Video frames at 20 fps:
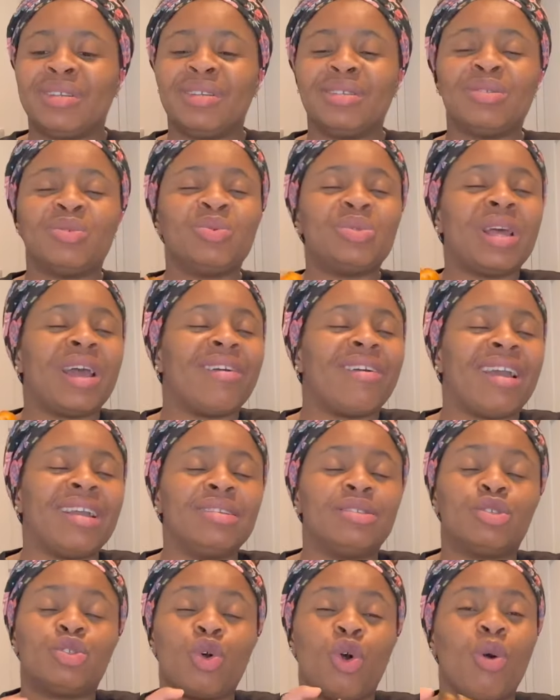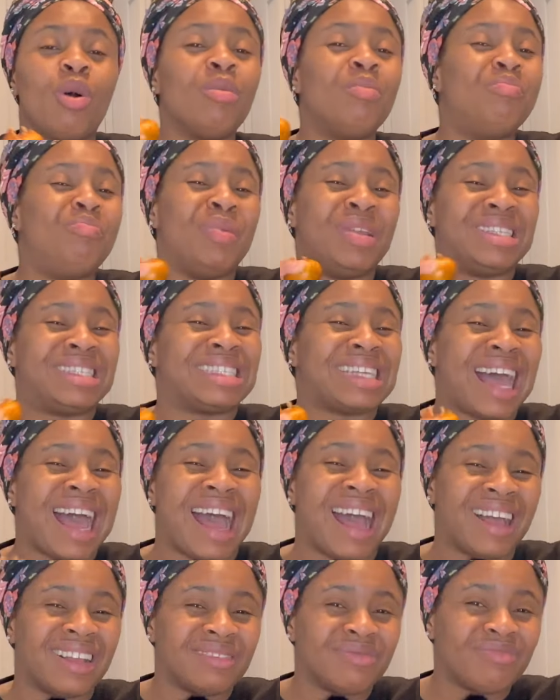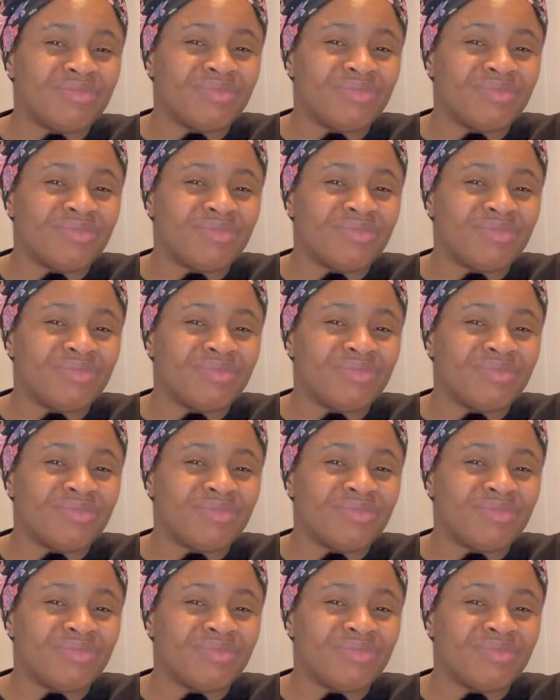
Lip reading: This udara is so bitter.